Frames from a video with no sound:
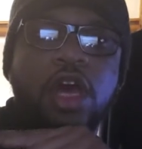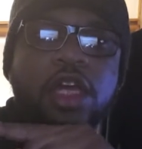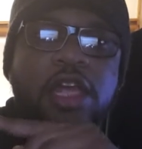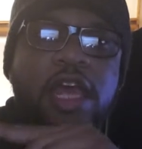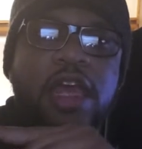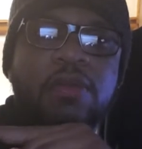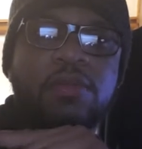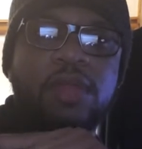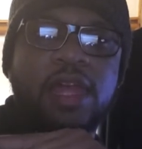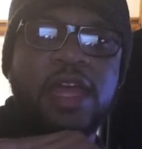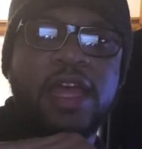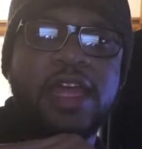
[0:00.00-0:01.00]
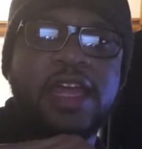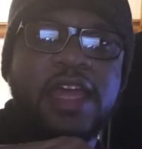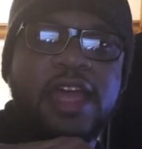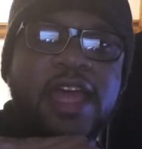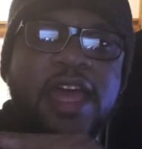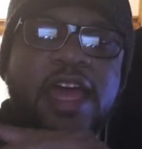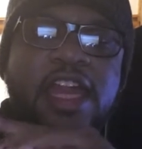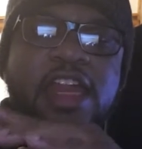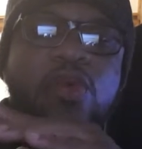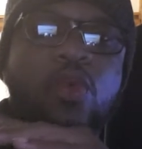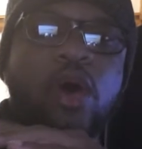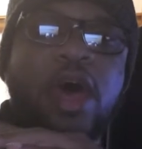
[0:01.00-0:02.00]
gameplay and
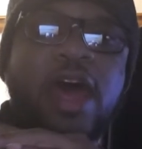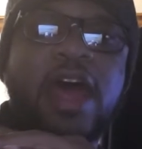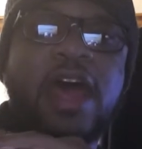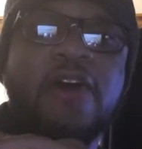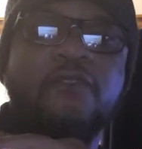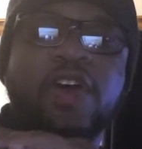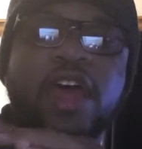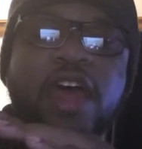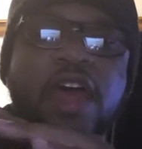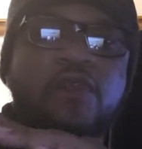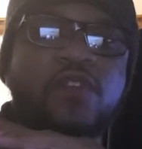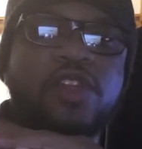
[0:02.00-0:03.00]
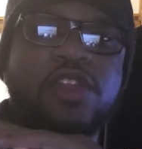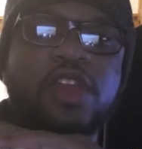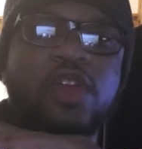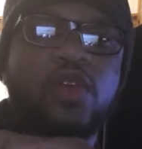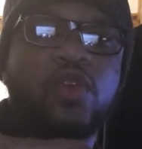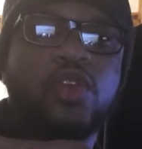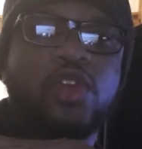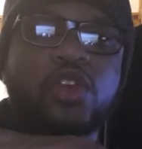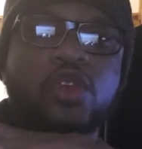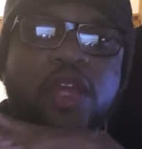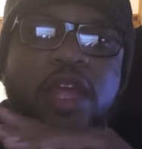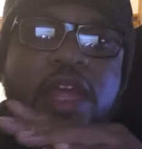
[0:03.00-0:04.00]
it will have everything on it.
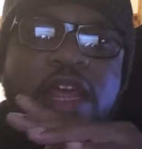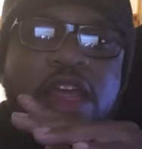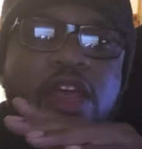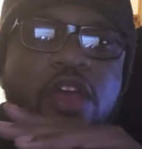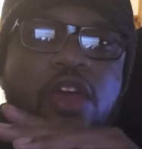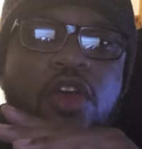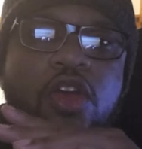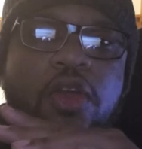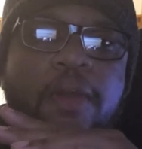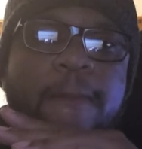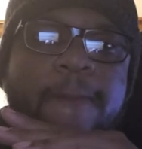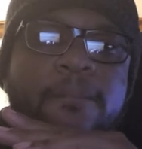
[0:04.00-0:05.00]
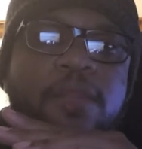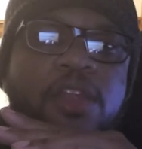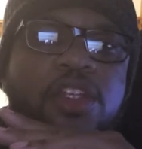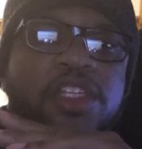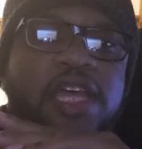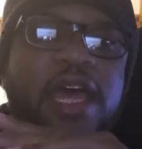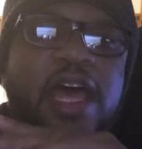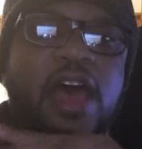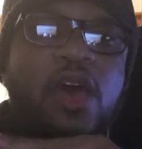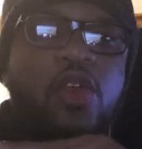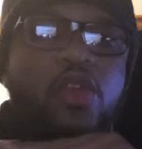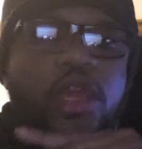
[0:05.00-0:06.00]
You can hear the
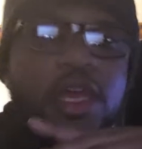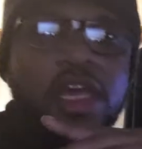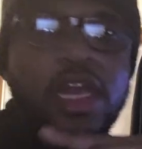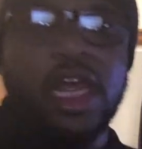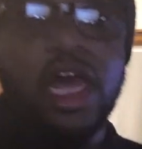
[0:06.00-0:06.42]
sound, you can hear the